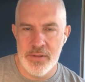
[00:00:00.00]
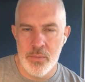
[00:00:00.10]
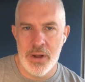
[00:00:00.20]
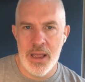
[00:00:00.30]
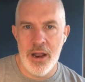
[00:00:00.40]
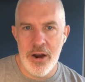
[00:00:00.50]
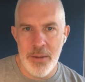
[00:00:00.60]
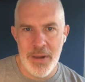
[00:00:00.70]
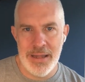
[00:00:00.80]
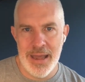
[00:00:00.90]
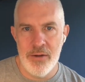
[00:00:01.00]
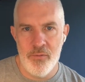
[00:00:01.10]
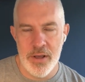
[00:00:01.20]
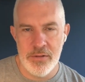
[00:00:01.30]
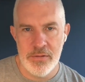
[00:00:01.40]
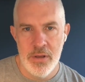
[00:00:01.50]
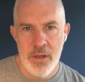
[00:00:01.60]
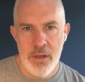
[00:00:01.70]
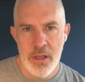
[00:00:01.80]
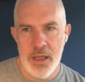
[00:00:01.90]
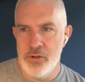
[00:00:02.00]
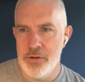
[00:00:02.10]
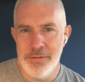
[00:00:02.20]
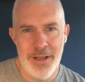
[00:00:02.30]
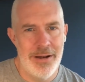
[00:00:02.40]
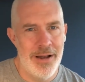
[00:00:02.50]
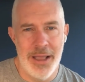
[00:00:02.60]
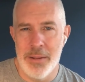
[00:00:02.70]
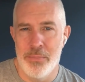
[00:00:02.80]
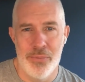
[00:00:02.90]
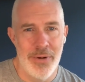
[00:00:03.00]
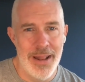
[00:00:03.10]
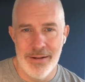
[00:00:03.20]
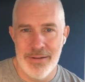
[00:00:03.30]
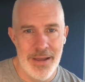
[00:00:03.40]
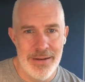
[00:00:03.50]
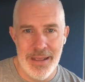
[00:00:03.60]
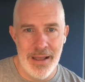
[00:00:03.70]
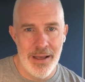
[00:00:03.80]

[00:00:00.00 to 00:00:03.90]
And when I heard about Netflix, it just sounded like a brilliant idea.